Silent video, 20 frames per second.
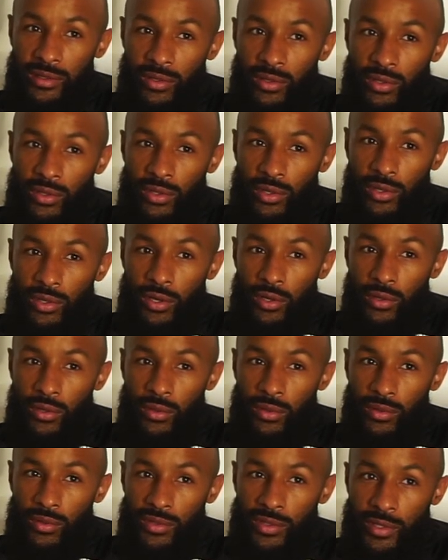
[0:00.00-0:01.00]
got a
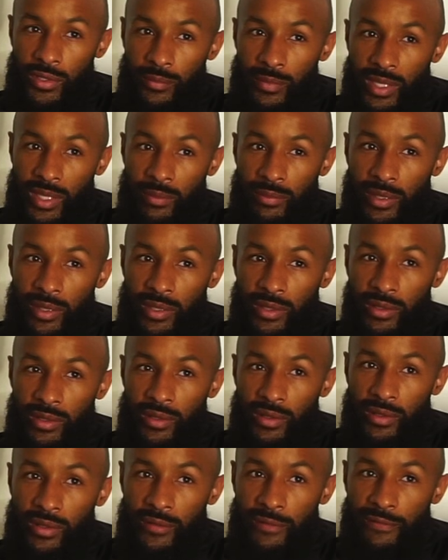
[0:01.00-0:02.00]
goal, so
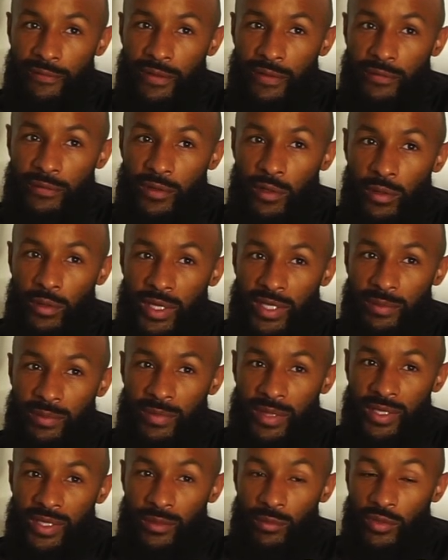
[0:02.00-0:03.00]
maybe the 5th goal that's
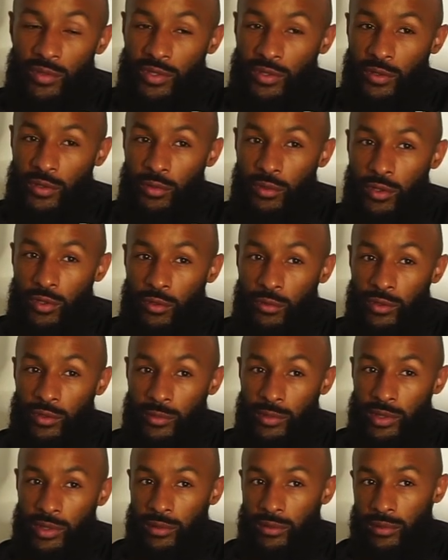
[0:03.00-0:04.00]
missing was an own goal
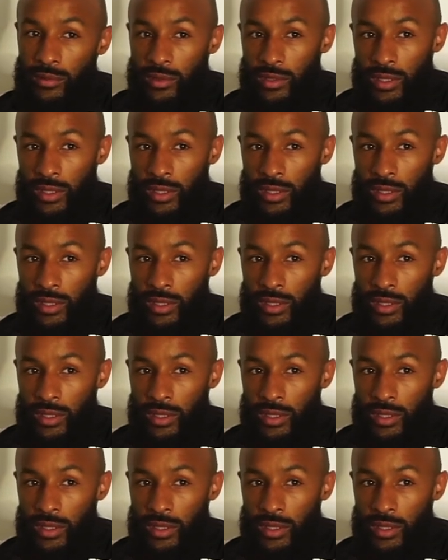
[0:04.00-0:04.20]
as well.